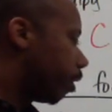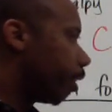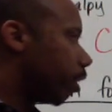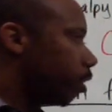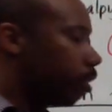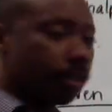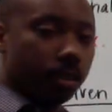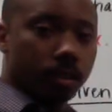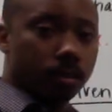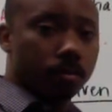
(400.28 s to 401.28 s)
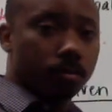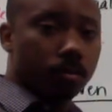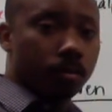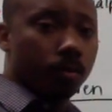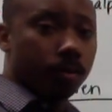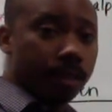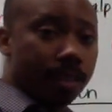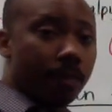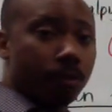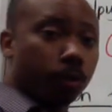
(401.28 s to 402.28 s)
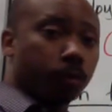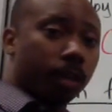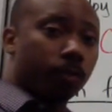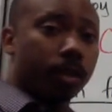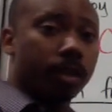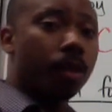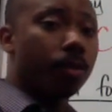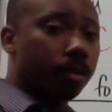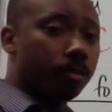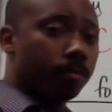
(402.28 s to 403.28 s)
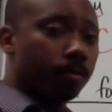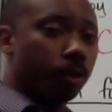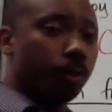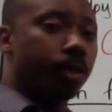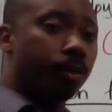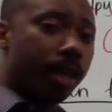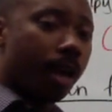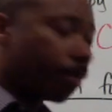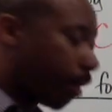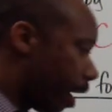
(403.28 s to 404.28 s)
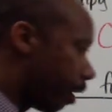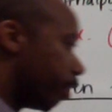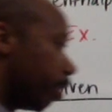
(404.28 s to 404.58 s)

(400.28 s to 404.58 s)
here. These have to reflect one another. So we do that by